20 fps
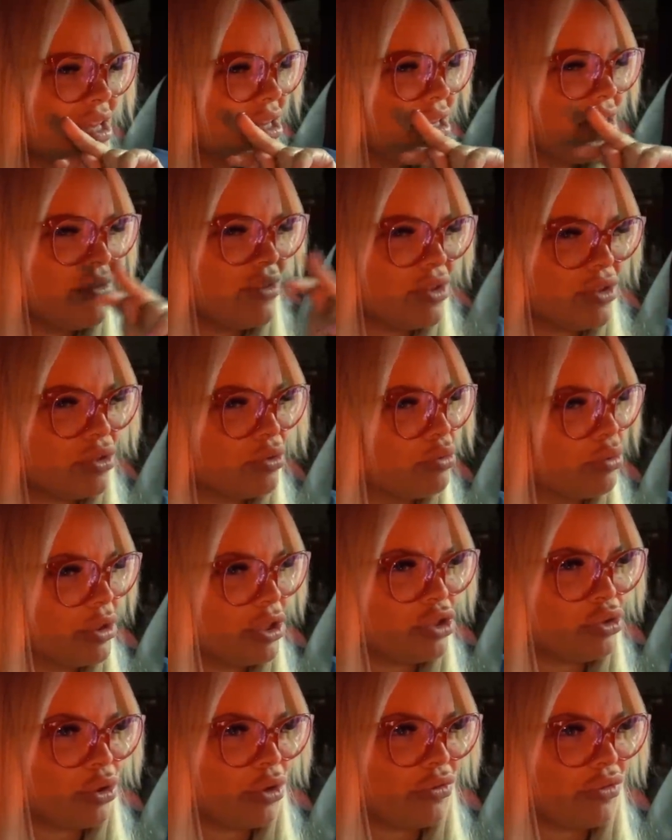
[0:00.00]
Even though it's a really
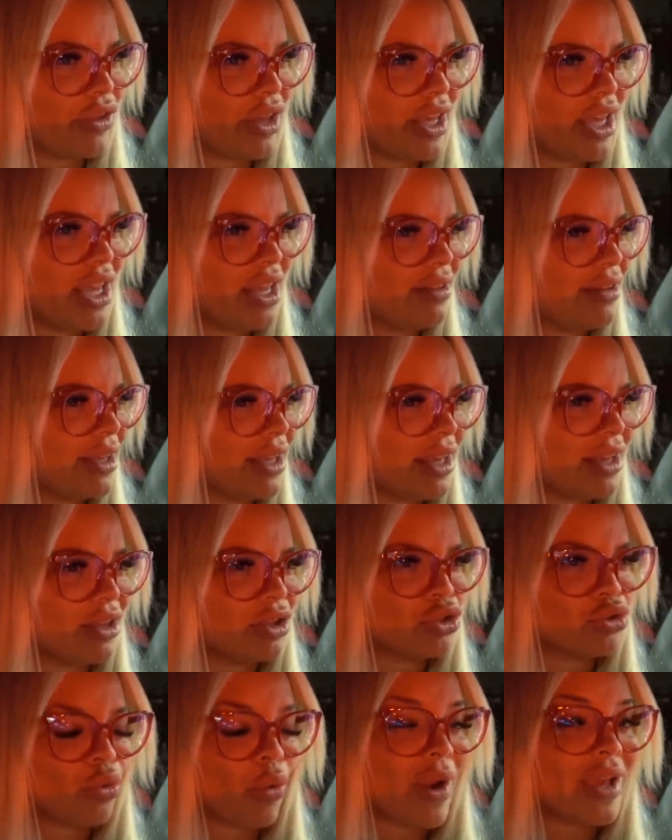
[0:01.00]
short flight, like
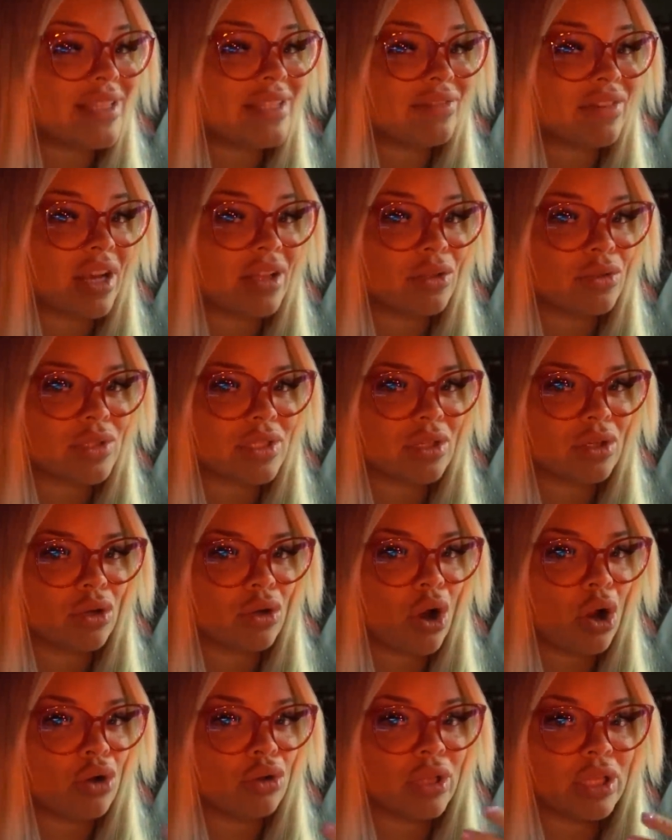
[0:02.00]
twice I've gotten those
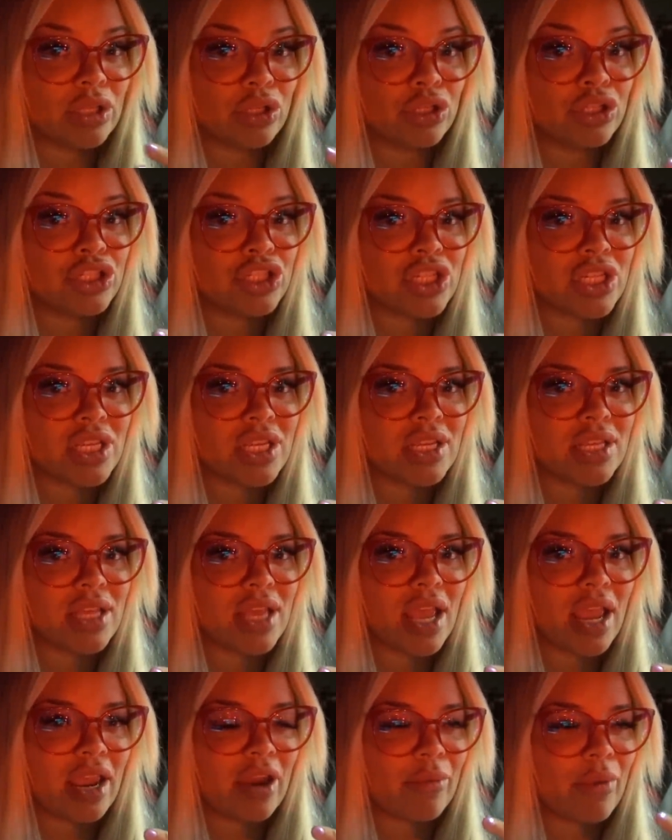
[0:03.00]
like cushy
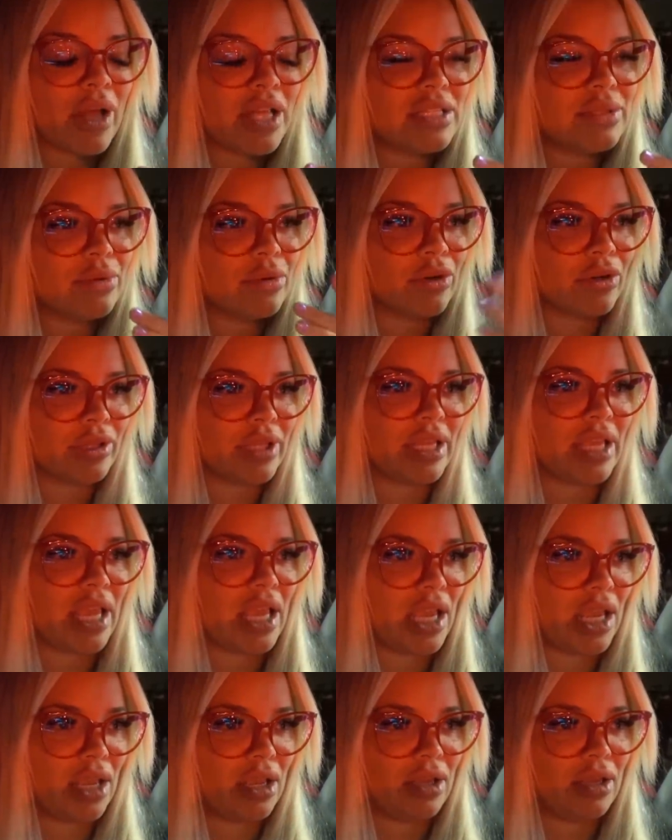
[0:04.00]
AirPods or like
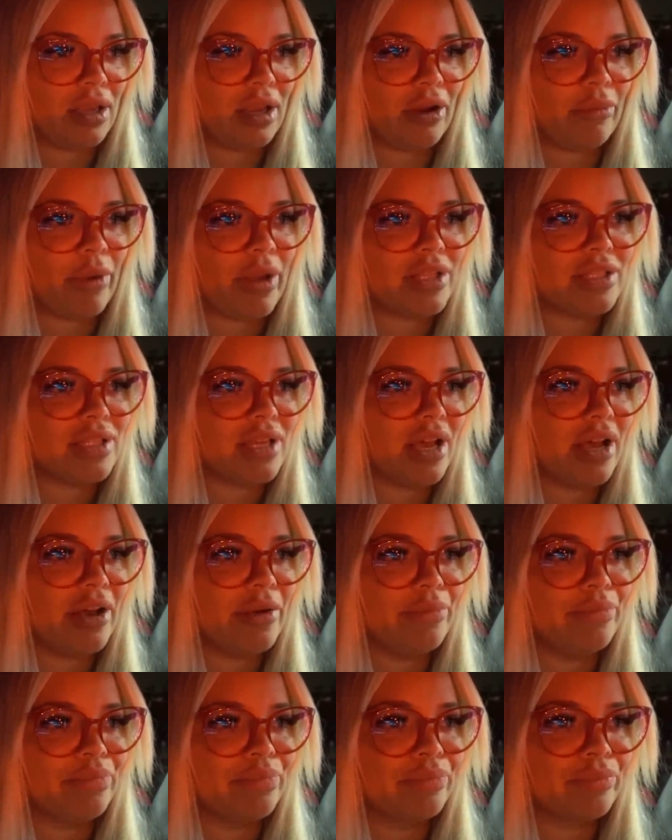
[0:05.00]
AirPods,
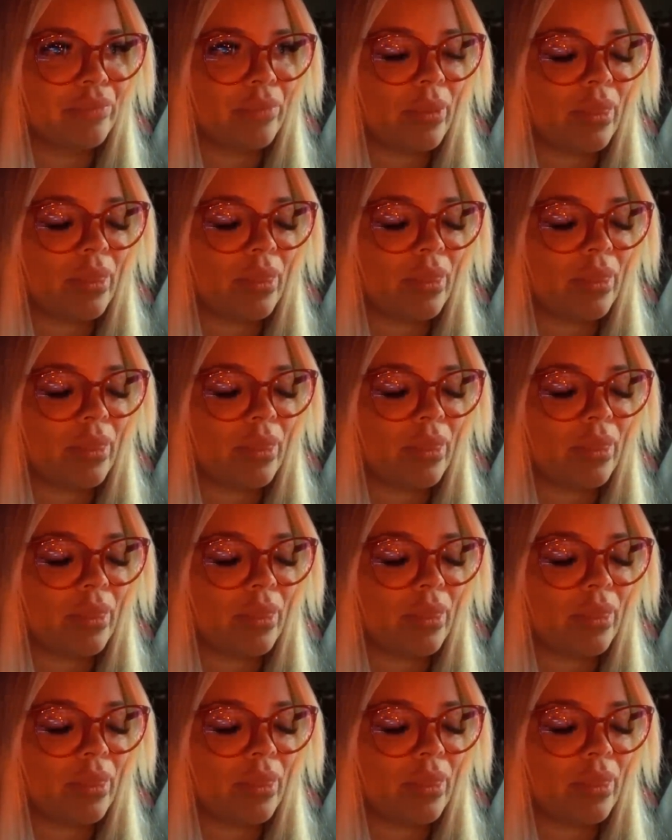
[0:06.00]
um,